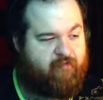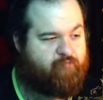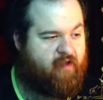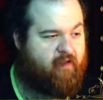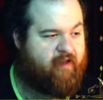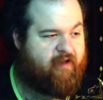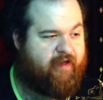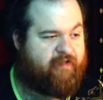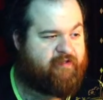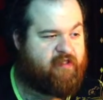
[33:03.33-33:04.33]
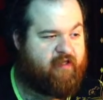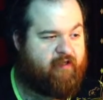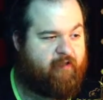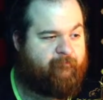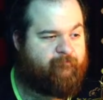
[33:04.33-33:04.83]
polygons,
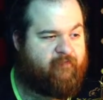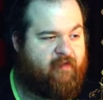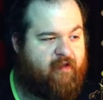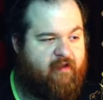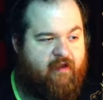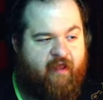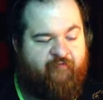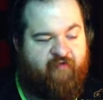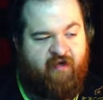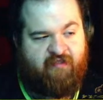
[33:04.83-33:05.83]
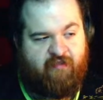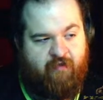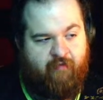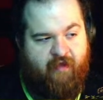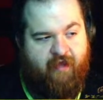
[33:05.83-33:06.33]
if it is going to
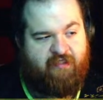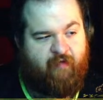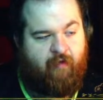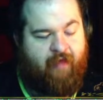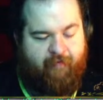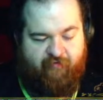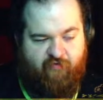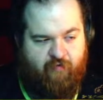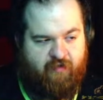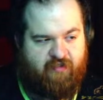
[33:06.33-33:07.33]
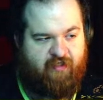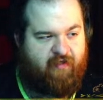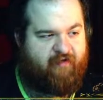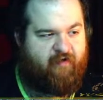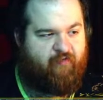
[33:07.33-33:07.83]
be a small map, of course,
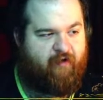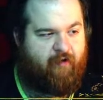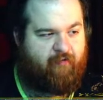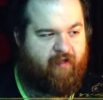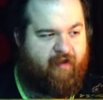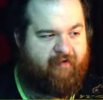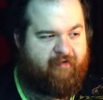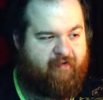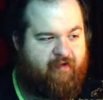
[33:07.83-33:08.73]
where like